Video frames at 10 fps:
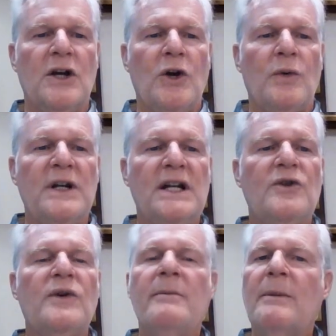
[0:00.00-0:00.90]
We need to
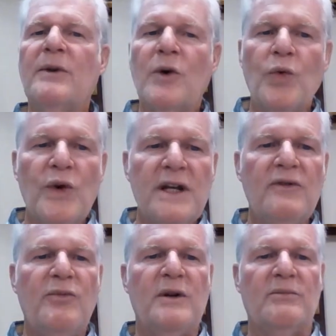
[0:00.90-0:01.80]
remember that we
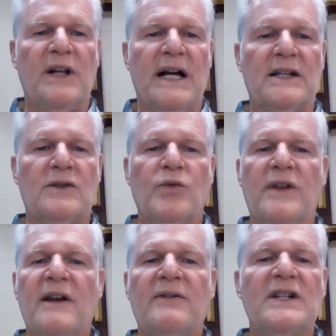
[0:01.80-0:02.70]
have been blessed with
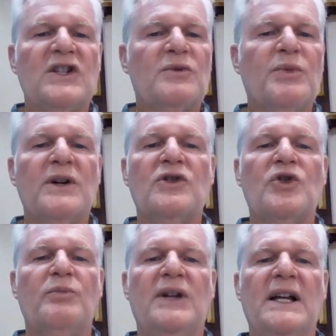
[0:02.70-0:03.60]
every spiritual
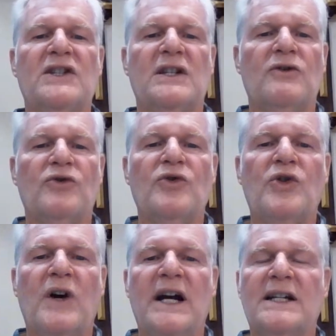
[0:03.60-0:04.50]
blessing through
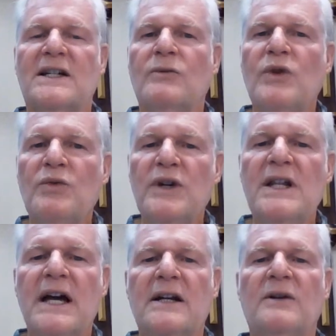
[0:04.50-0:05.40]
Christ. And we read
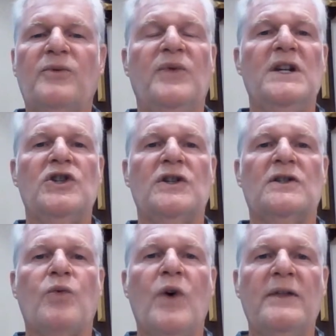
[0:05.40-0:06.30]
that in
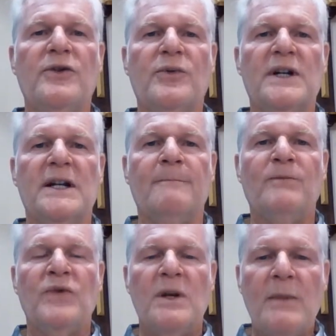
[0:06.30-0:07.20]
Ephesians 1 3.
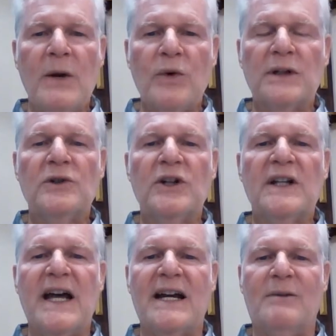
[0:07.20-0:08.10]
You may want to look
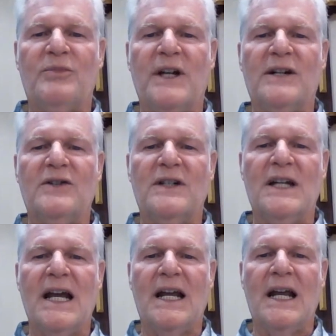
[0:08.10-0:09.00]
that up later
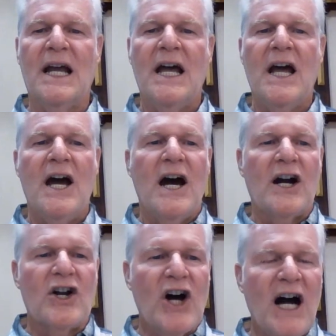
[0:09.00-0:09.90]
today.
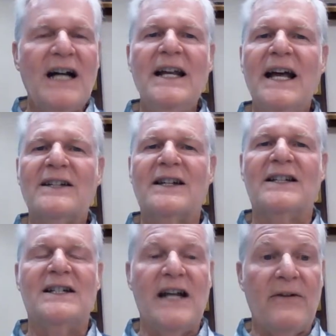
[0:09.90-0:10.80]
God has a
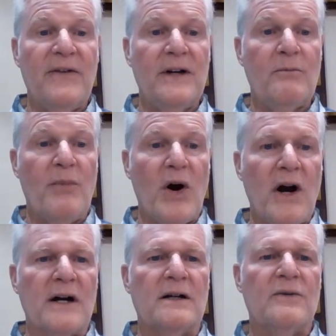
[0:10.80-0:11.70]
definite
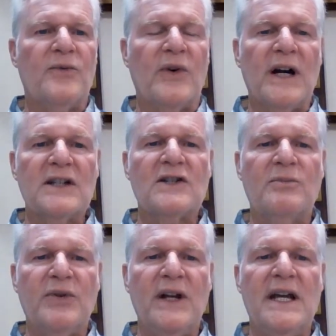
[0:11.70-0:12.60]
part for us to
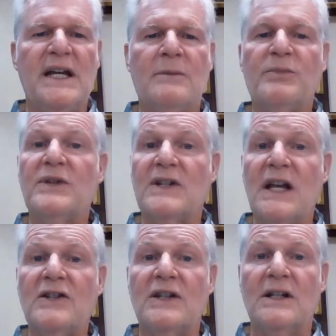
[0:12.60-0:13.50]
play in
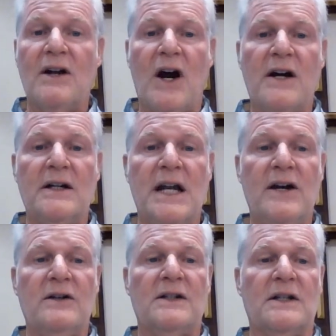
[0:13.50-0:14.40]
possessing our
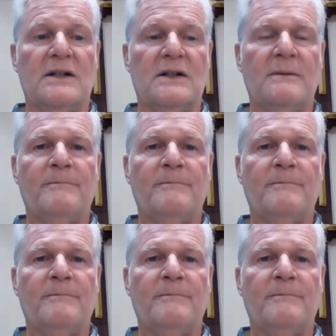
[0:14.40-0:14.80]
inheritance.